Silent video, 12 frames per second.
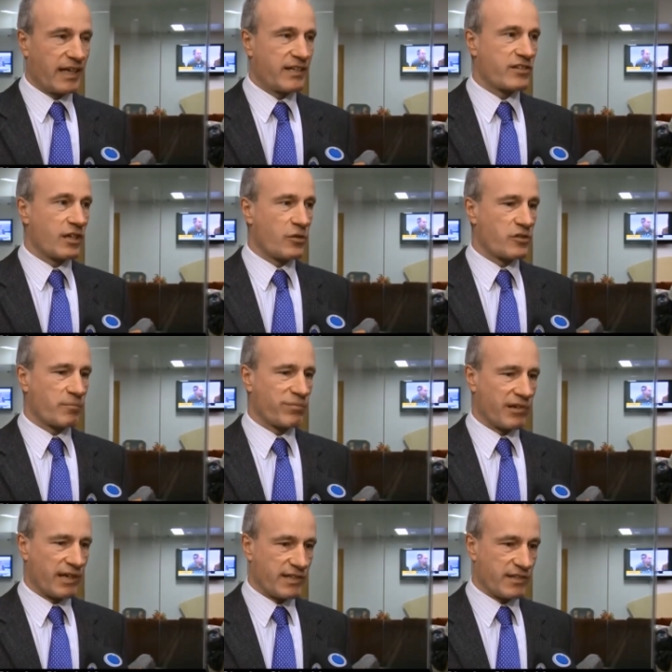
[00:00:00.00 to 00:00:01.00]
it's no
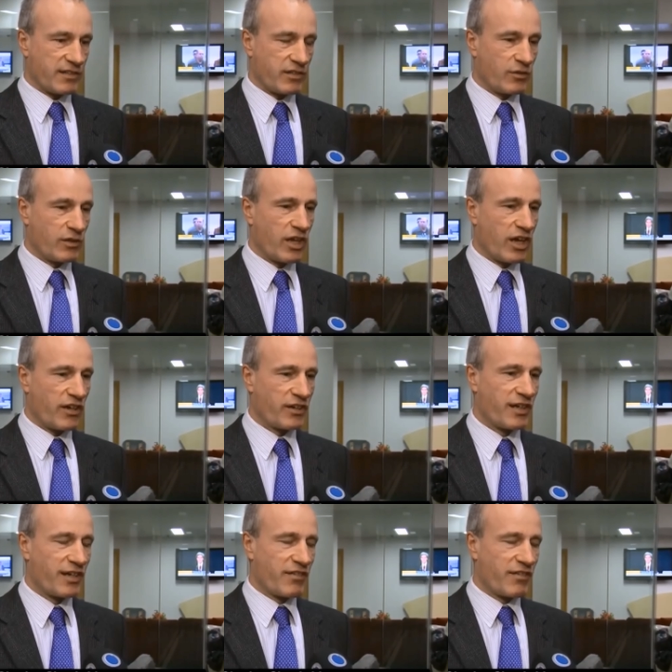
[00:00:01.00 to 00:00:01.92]
surprise to learn